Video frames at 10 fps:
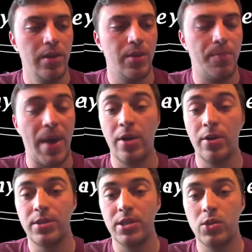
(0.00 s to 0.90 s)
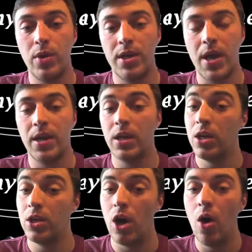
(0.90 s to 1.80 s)
the bettors this weekend
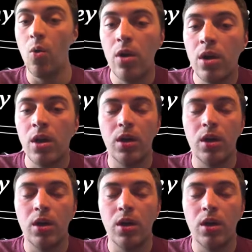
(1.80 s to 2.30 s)
can go.